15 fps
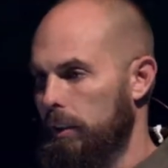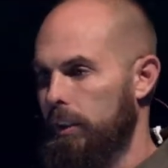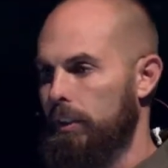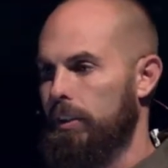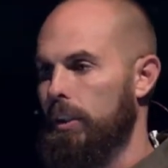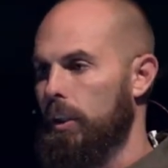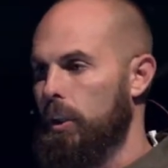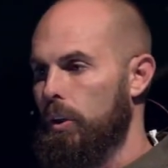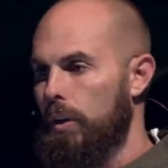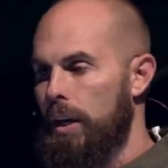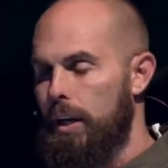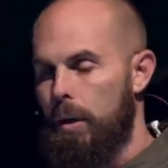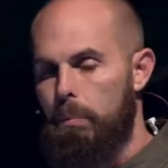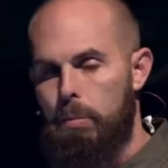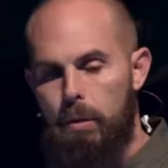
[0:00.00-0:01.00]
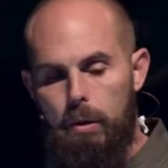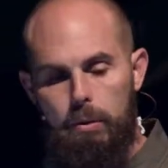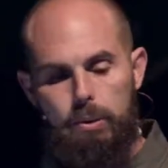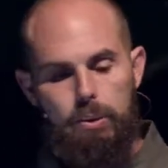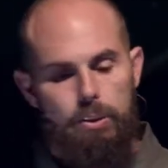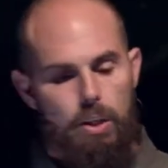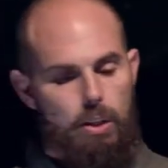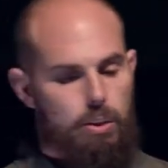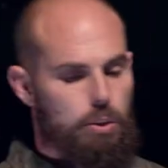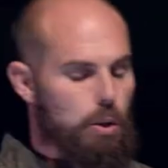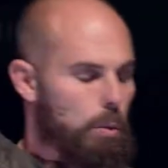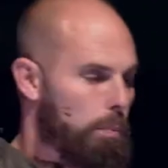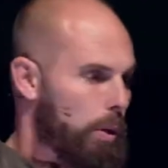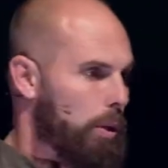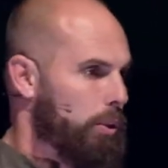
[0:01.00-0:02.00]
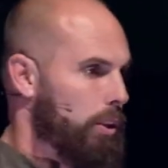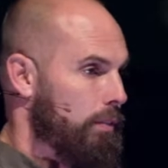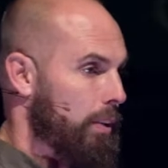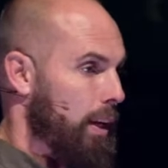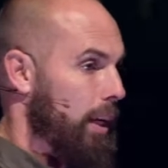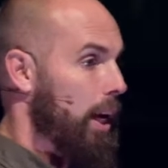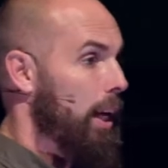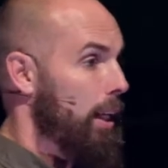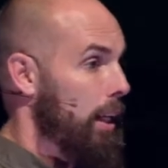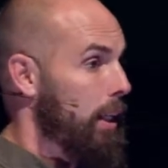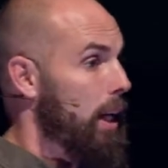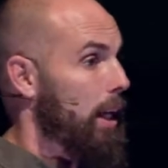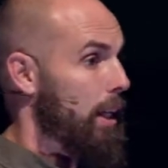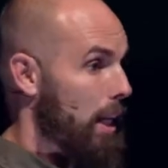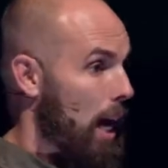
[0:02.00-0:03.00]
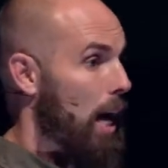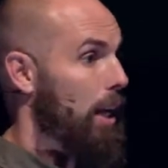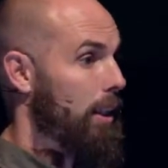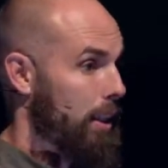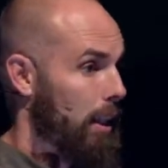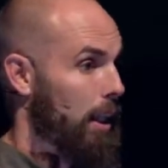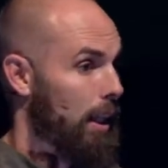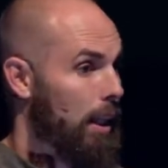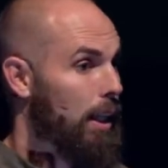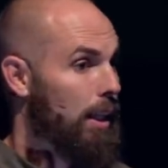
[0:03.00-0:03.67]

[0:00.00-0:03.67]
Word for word: There's the greed approach. There's also approach of a, a, a gotta.